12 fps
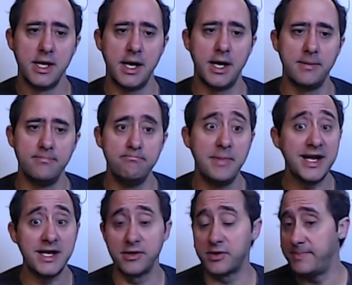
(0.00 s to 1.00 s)

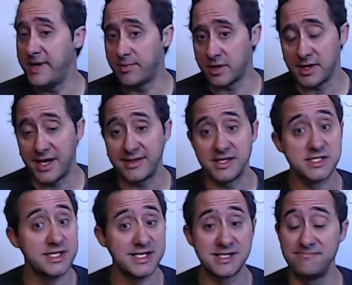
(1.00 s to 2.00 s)
Many other people are like
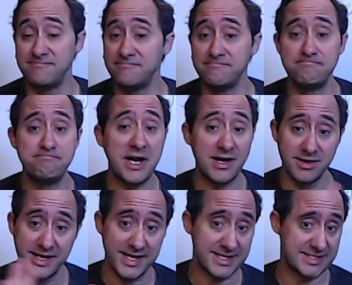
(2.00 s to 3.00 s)
this. This
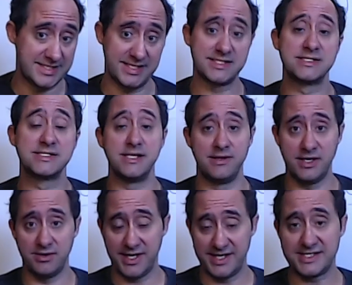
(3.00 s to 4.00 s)
barely exists in
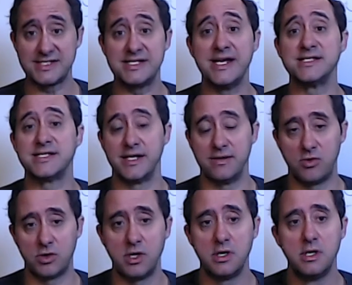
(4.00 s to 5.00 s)
the United States
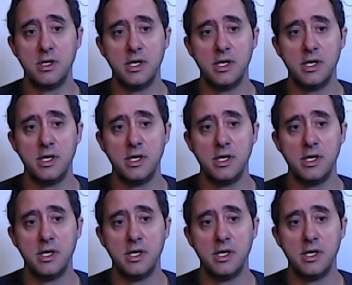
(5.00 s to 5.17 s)
anymore.